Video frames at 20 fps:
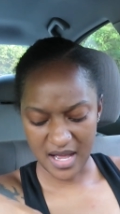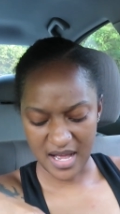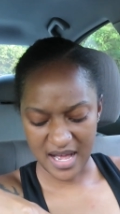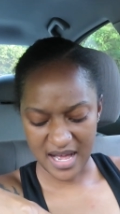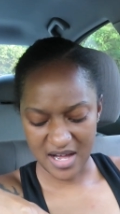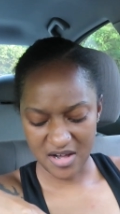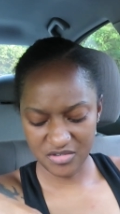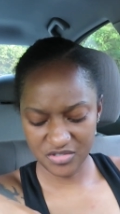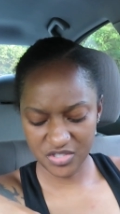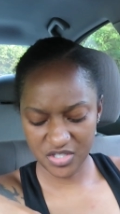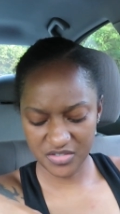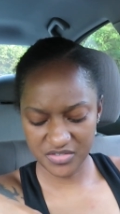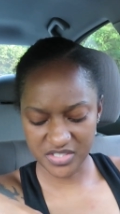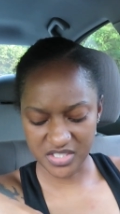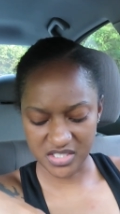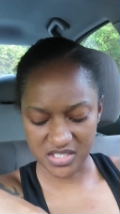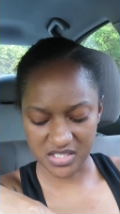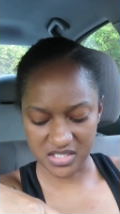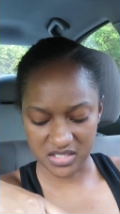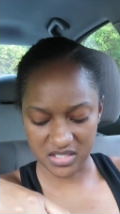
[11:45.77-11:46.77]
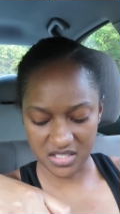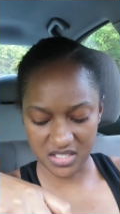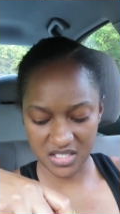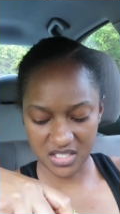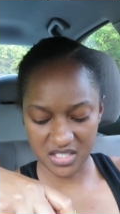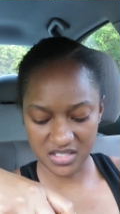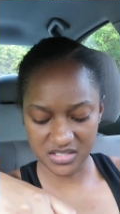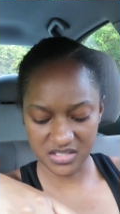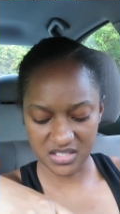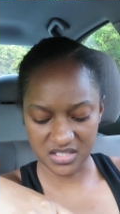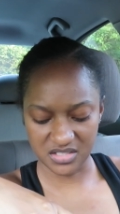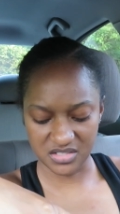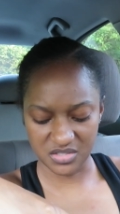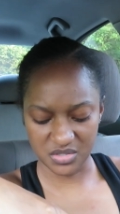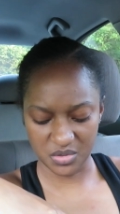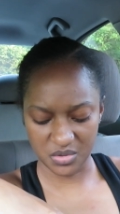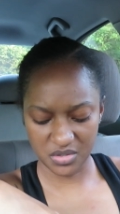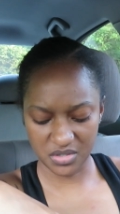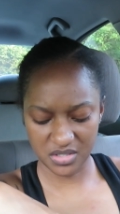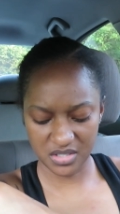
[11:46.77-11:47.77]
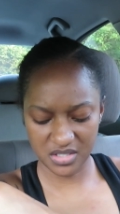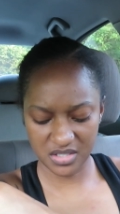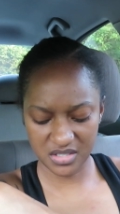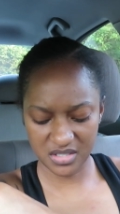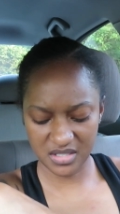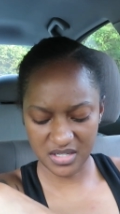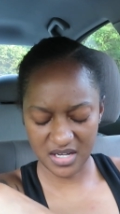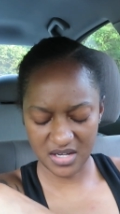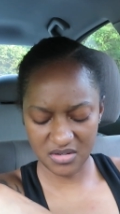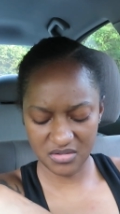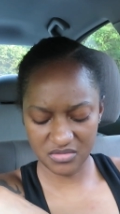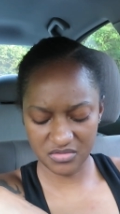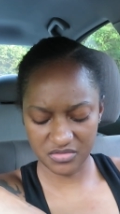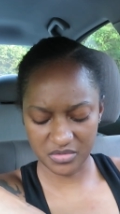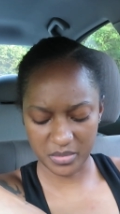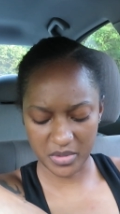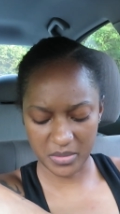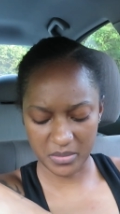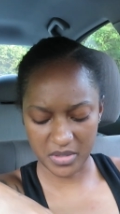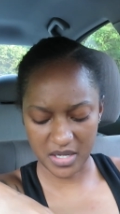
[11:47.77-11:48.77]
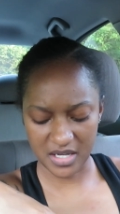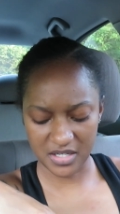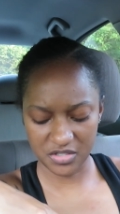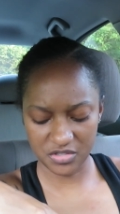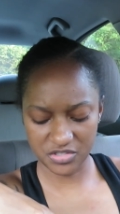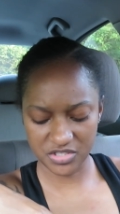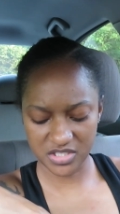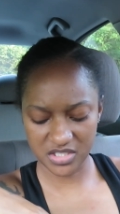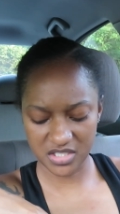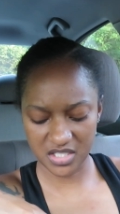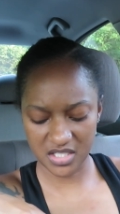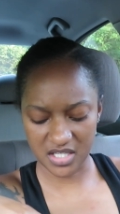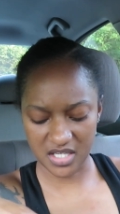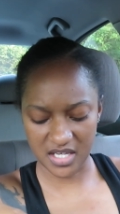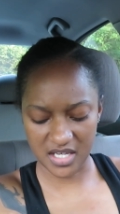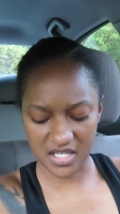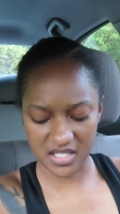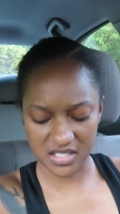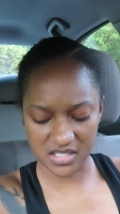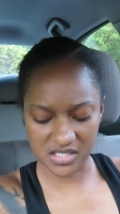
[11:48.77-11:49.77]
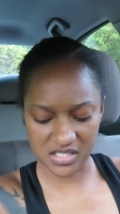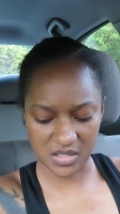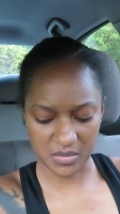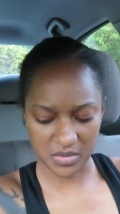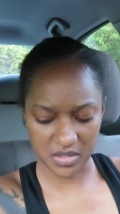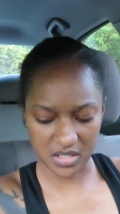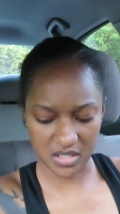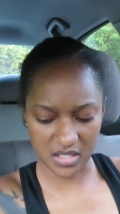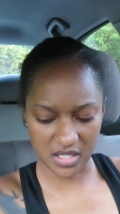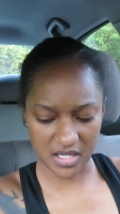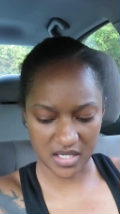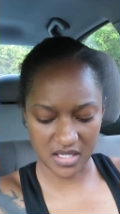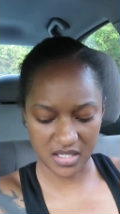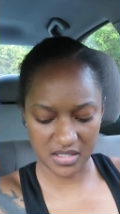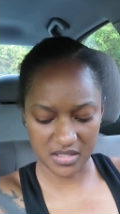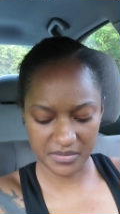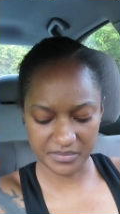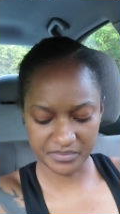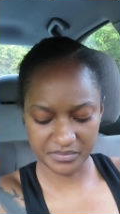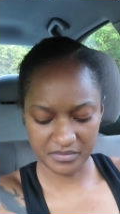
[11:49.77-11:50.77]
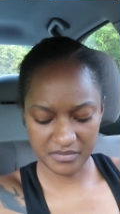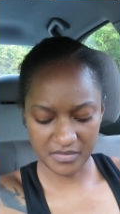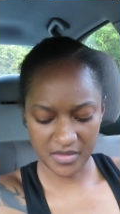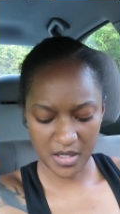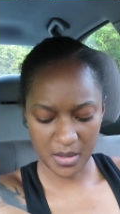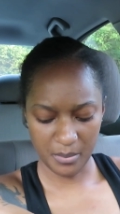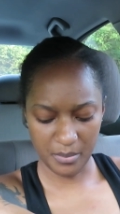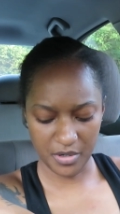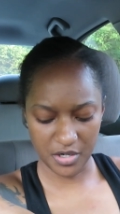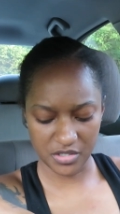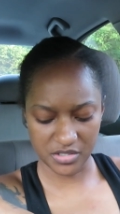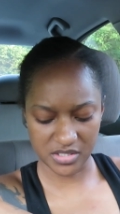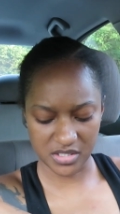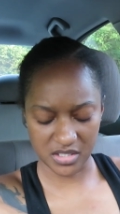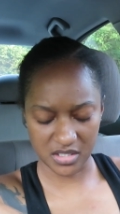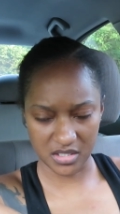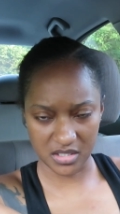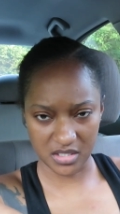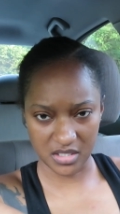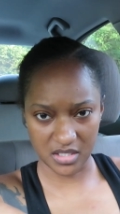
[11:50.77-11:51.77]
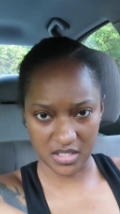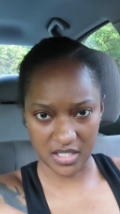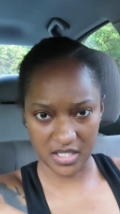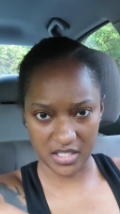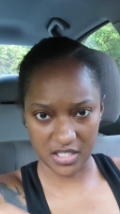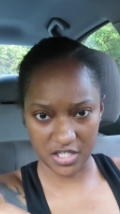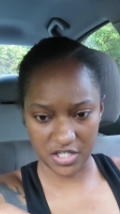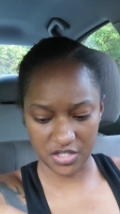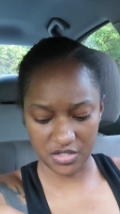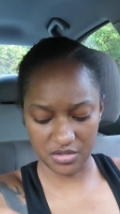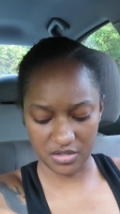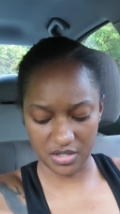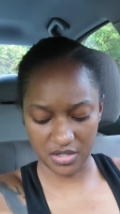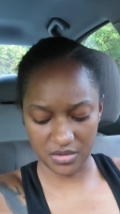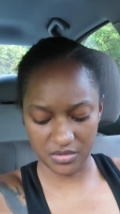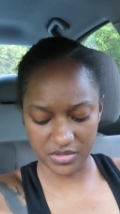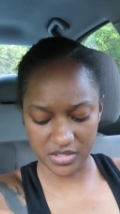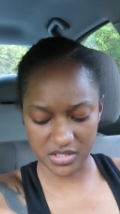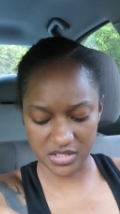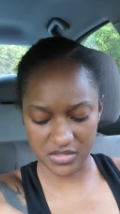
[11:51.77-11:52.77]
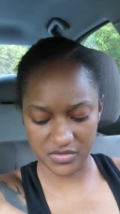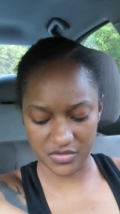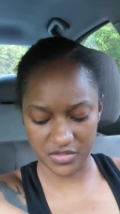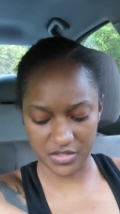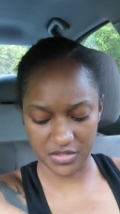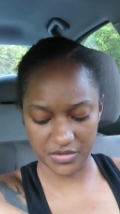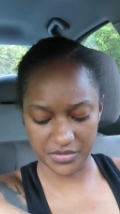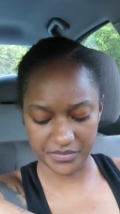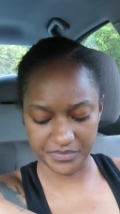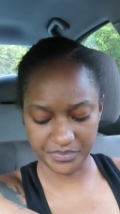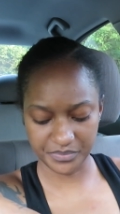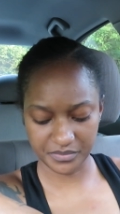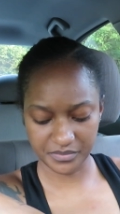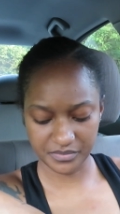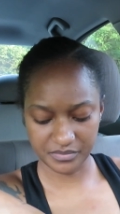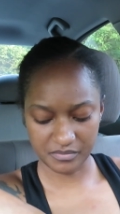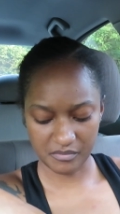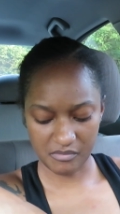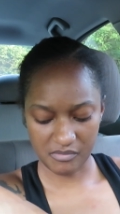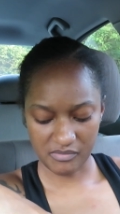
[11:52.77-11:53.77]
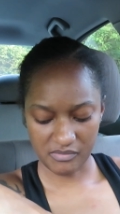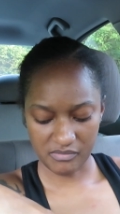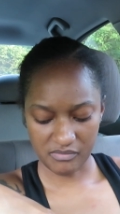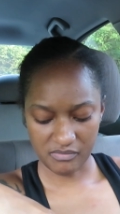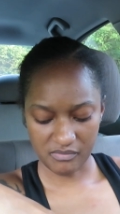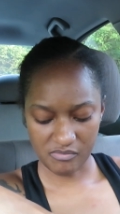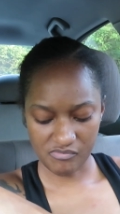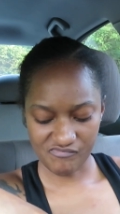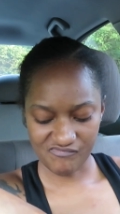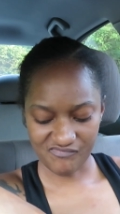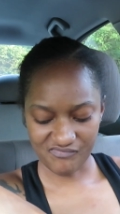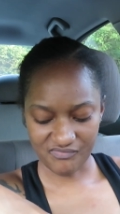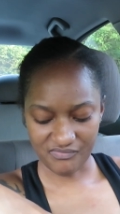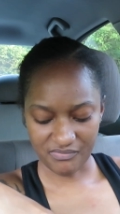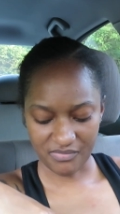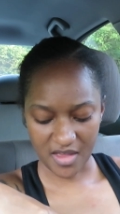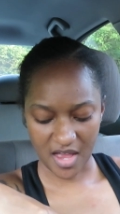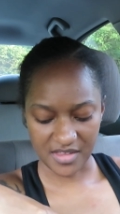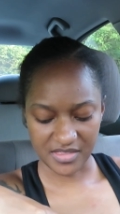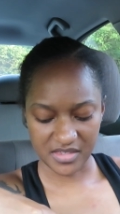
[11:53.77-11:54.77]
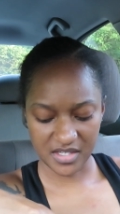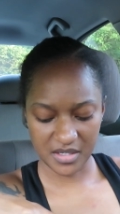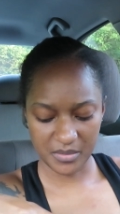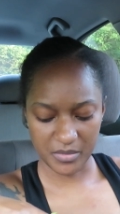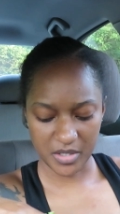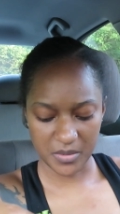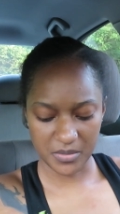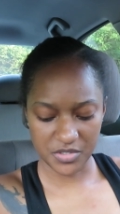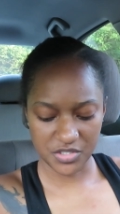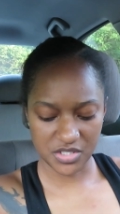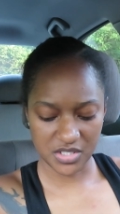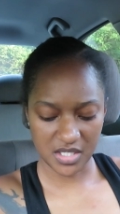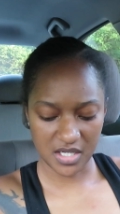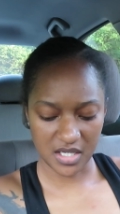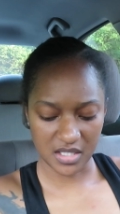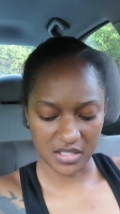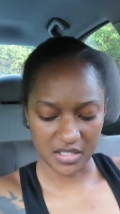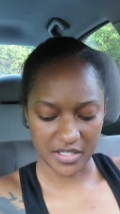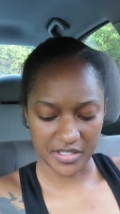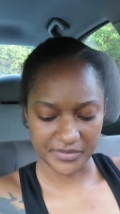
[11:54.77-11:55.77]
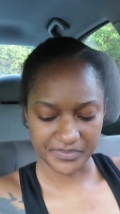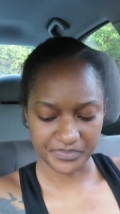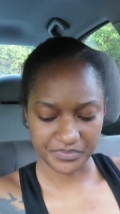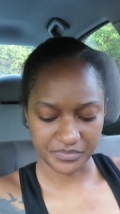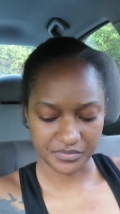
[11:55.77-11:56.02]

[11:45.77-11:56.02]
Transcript: I don't know if she slid it under the door. I don't remember. I know she didn't hand it to me, like, personally. Like, here you go. This is for you. I think maybe she had, like,